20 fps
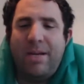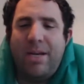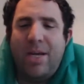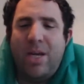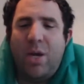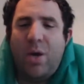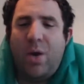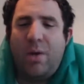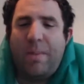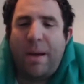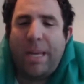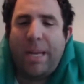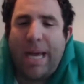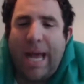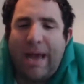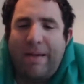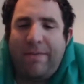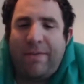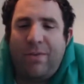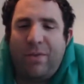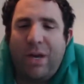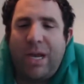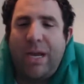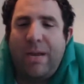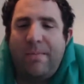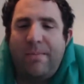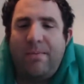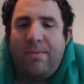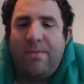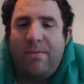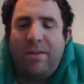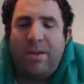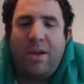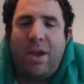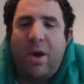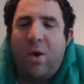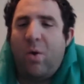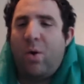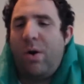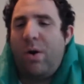in my live streams
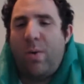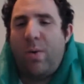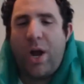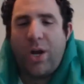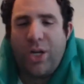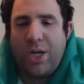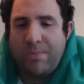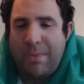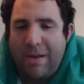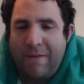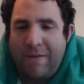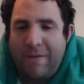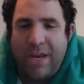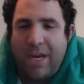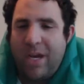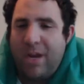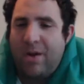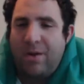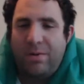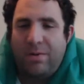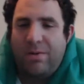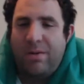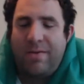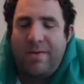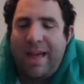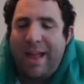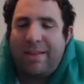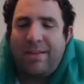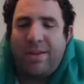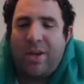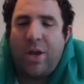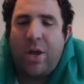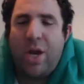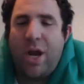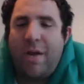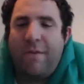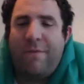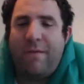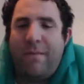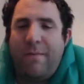or watching my videos. That's good
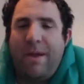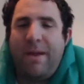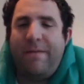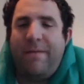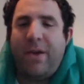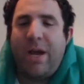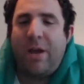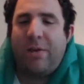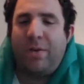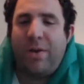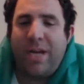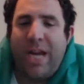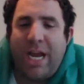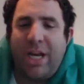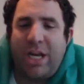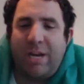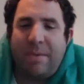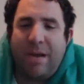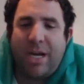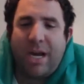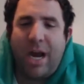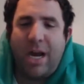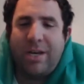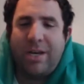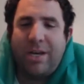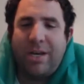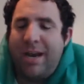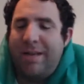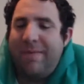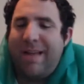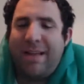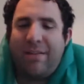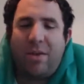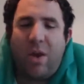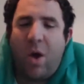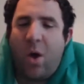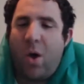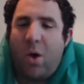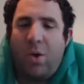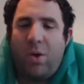enough for me. If you guys are engaging in my content,
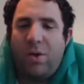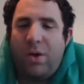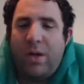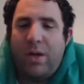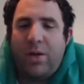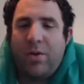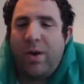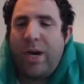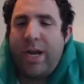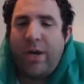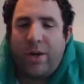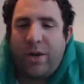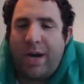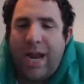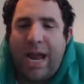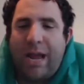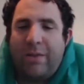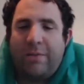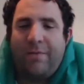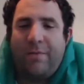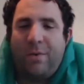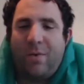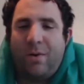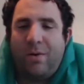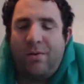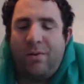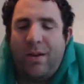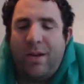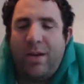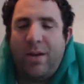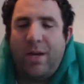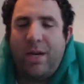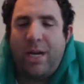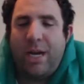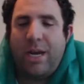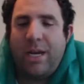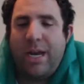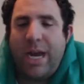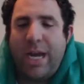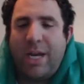that's all a creator can ask for, is that you're
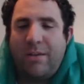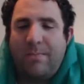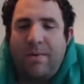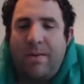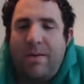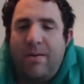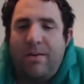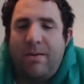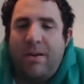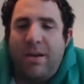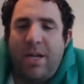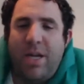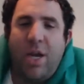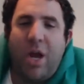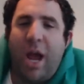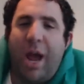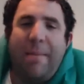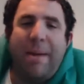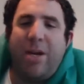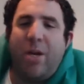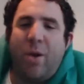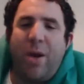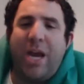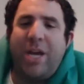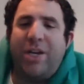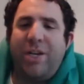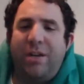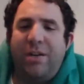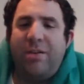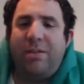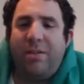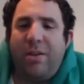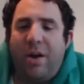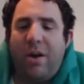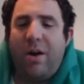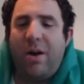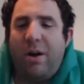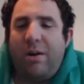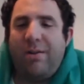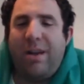getting engagement. Donations
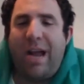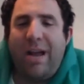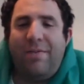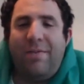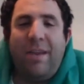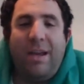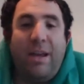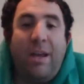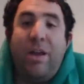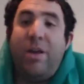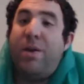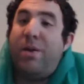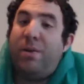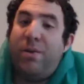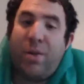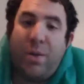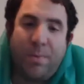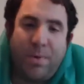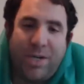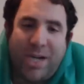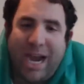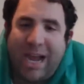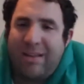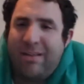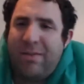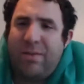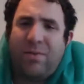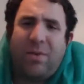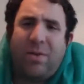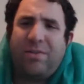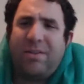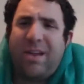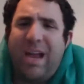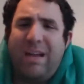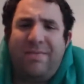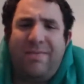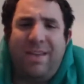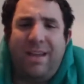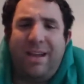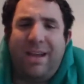are a side thing. Super chats, those are a
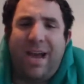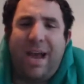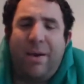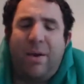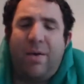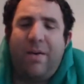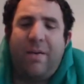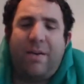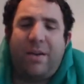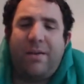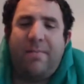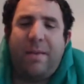side thing. I don't